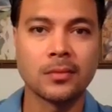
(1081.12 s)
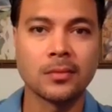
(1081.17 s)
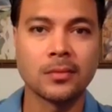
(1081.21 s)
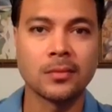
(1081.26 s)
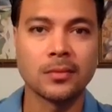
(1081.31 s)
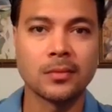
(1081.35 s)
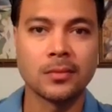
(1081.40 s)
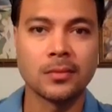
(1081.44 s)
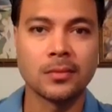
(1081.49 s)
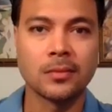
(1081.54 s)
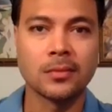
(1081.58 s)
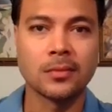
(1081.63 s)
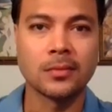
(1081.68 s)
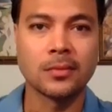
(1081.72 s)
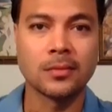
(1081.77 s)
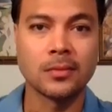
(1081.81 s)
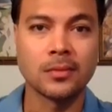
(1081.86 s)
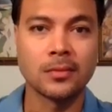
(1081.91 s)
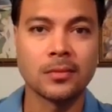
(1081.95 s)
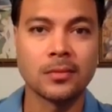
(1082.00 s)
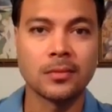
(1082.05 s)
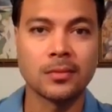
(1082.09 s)

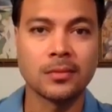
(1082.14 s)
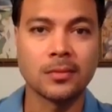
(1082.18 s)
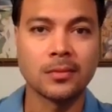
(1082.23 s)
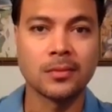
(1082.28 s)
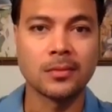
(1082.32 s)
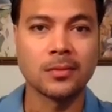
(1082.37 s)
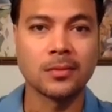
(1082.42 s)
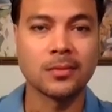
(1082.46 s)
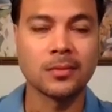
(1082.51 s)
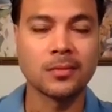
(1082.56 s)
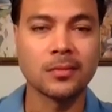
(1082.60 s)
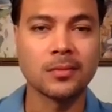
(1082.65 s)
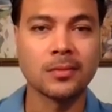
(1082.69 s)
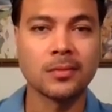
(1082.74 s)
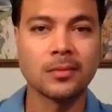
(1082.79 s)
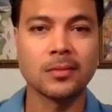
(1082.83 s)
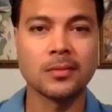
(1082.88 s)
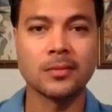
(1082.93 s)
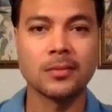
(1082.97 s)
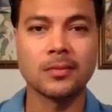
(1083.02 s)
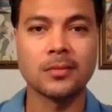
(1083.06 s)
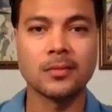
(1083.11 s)

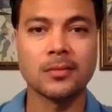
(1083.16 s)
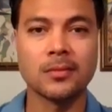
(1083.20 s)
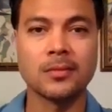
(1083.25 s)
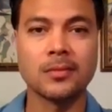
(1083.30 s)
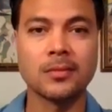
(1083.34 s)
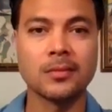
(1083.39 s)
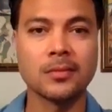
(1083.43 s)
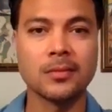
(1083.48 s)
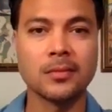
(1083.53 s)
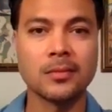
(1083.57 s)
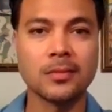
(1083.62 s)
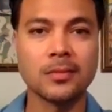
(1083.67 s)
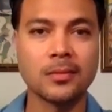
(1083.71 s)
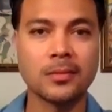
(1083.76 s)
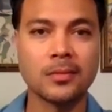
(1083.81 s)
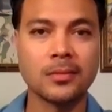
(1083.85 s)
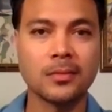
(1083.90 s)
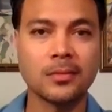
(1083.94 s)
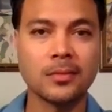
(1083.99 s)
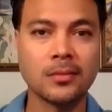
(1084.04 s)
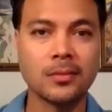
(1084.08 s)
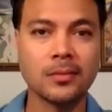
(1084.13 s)

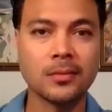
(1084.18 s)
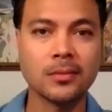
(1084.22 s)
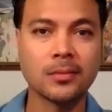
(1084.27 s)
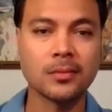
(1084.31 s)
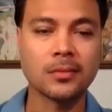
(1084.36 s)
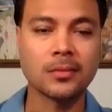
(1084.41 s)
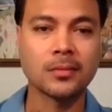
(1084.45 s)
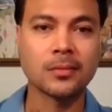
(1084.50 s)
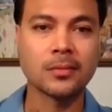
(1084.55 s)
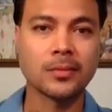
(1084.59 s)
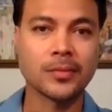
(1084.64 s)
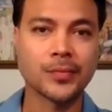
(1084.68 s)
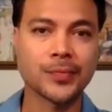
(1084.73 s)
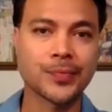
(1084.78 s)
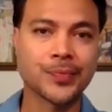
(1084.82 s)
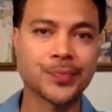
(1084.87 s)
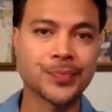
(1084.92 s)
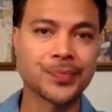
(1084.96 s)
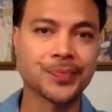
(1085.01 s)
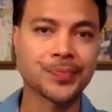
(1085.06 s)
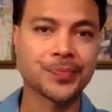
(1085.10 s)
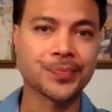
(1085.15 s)

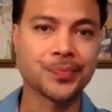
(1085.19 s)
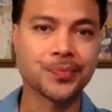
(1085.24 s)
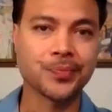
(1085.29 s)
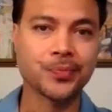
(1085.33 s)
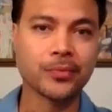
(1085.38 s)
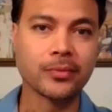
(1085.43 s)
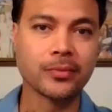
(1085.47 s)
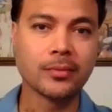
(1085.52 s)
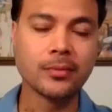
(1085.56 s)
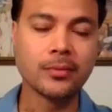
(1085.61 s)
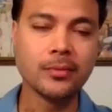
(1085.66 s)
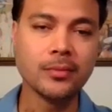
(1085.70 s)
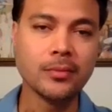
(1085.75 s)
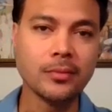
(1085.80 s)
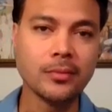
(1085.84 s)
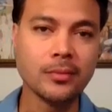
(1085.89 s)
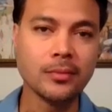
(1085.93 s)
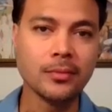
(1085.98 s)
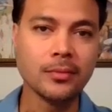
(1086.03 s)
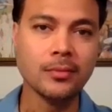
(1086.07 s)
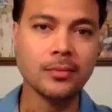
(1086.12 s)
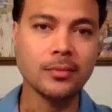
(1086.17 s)

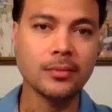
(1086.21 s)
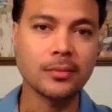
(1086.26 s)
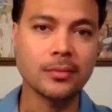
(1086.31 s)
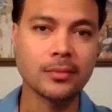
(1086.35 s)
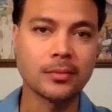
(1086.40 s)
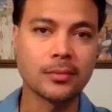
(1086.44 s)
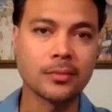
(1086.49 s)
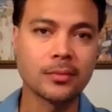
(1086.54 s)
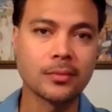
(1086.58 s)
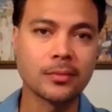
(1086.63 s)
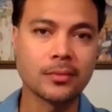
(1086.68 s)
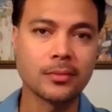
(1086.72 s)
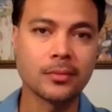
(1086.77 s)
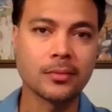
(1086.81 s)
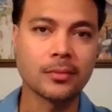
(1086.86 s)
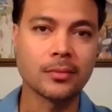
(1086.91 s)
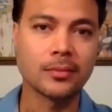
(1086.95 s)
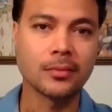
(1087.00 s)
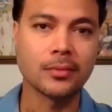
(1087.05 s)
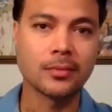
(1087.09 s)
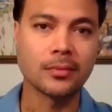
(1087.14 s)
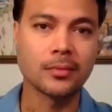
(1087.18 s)

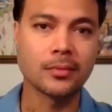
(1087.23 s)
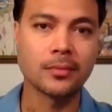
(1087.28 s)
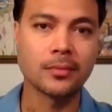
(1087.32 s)
[no speech]